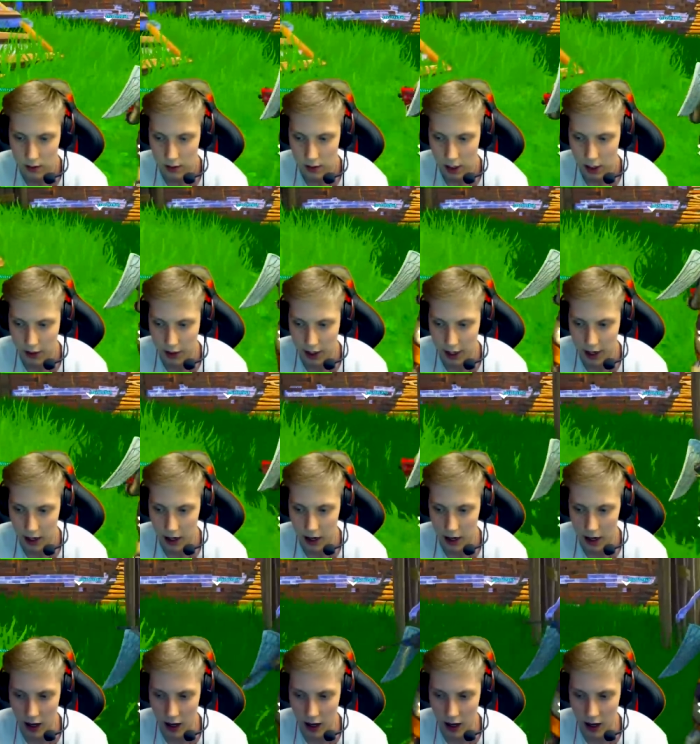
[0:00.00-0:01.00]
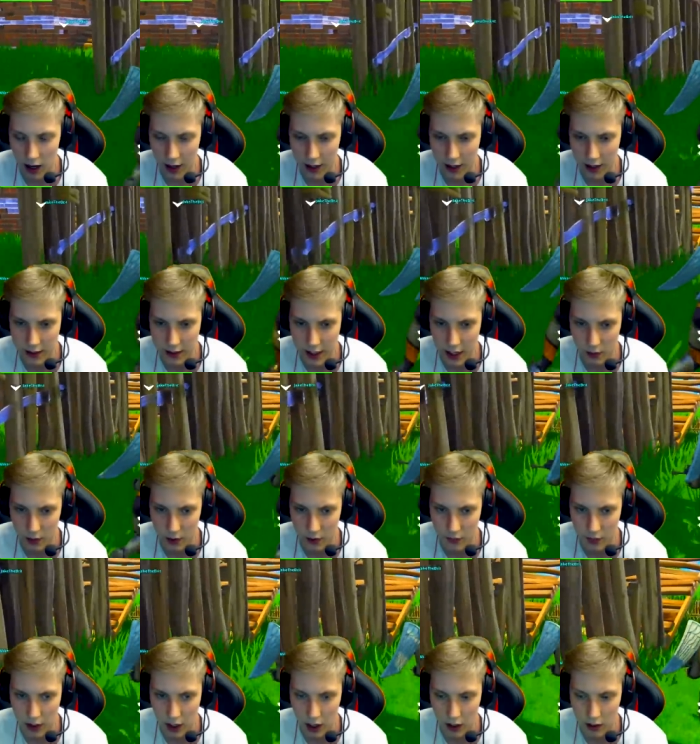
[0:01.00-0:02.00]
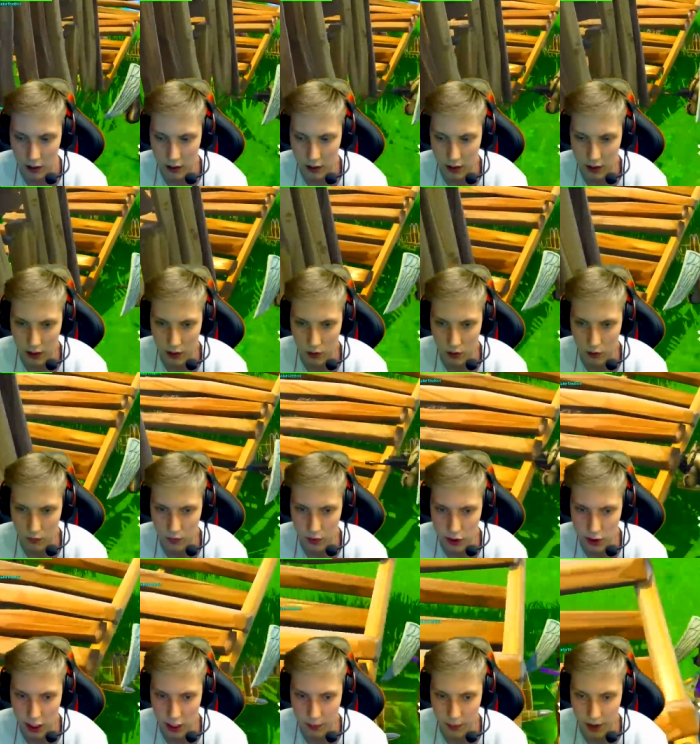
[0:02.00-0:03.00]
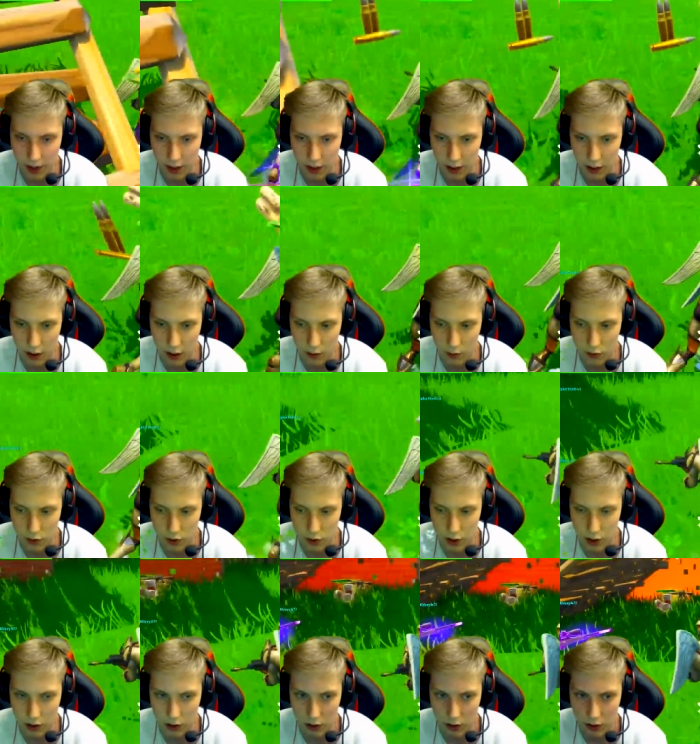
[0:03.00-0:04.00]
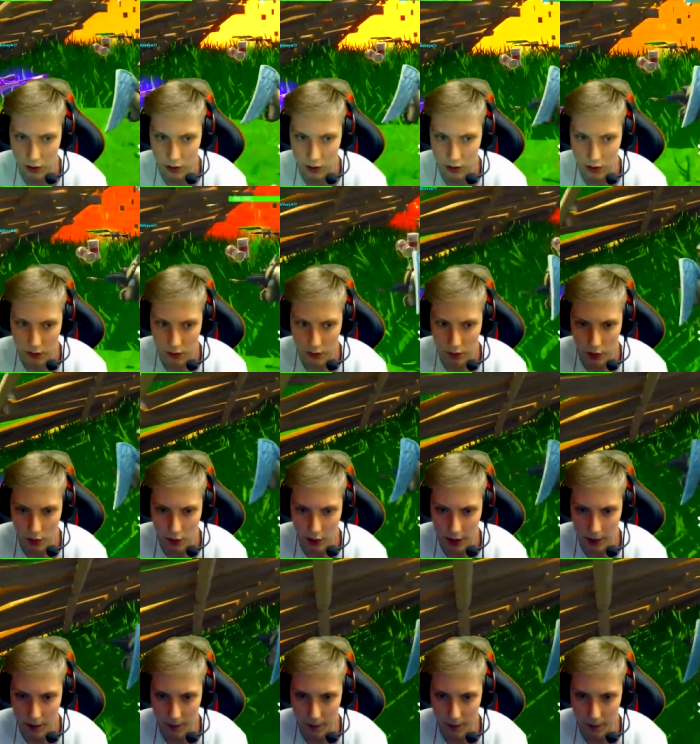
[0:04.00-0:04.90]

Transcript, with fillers: Okay, uh, I need to get rid of a gun in order for the jetpack. I don't know what to do for it.